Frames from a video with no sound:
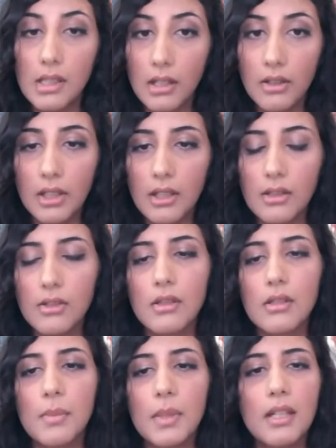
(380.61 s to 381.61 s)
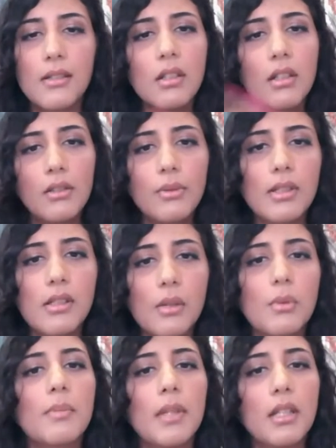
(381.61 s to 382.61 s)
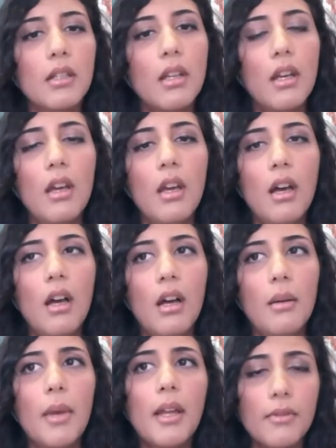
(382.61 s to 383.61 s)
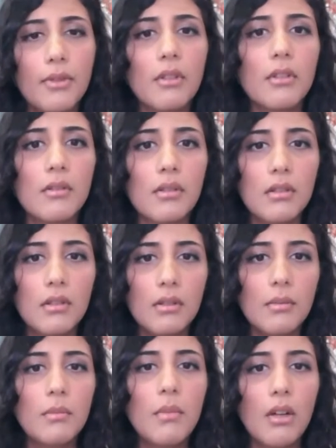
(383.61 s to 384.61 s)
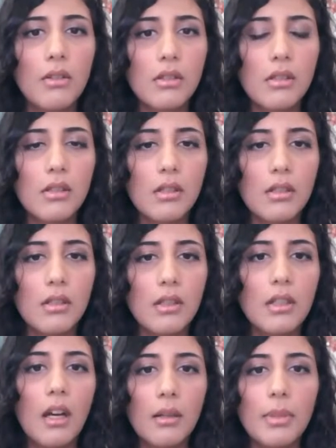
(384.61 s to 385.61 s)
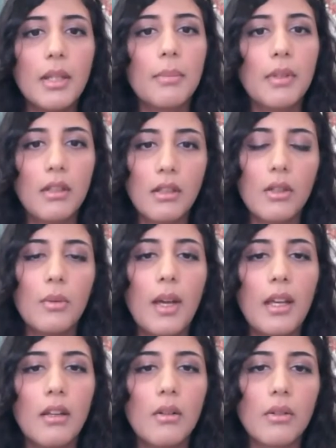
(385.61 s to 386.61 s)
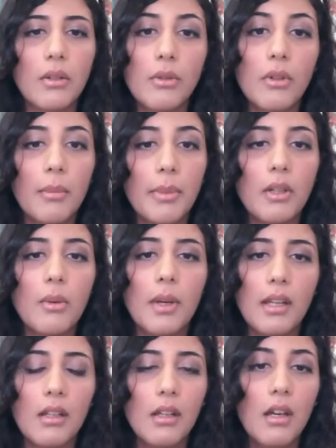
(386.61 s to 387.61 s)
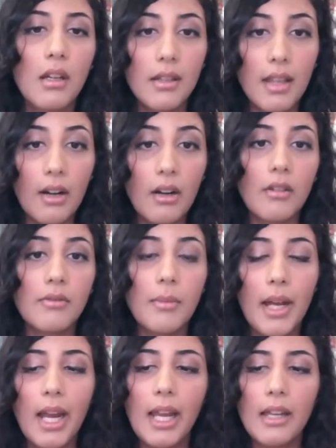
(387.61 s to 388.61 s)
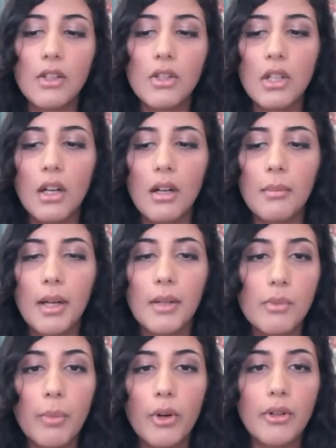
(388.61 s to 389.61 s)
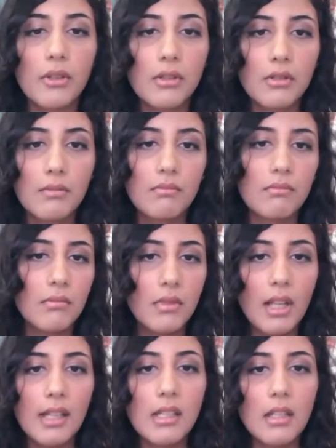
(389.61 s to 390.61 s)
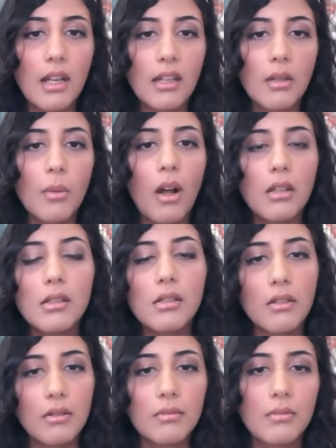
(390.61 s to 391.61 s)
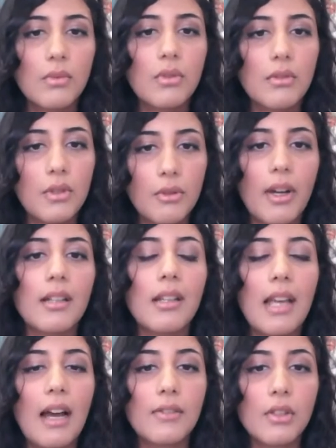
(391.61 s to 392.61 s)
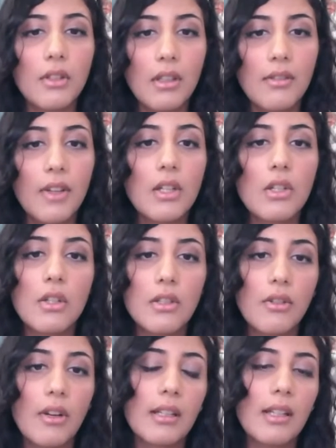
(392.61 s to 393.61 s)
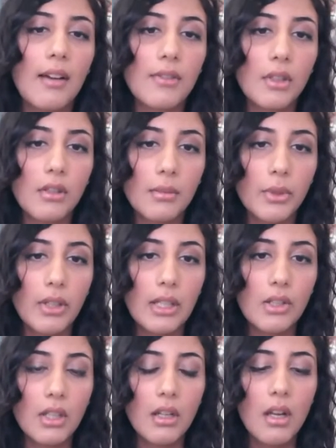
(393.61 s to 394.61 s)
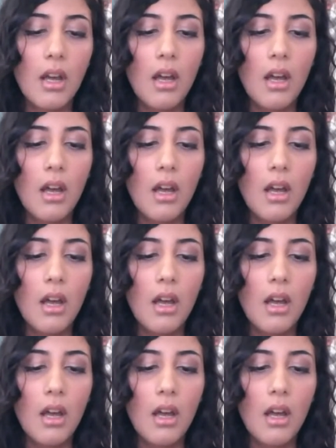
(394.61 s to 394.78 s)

series is because the Gulf War has always been, and for most young people in Kuwait or who grew up in Kuwait that are of my age, I was born in 1991, so directly after the invasion, directly after liberation.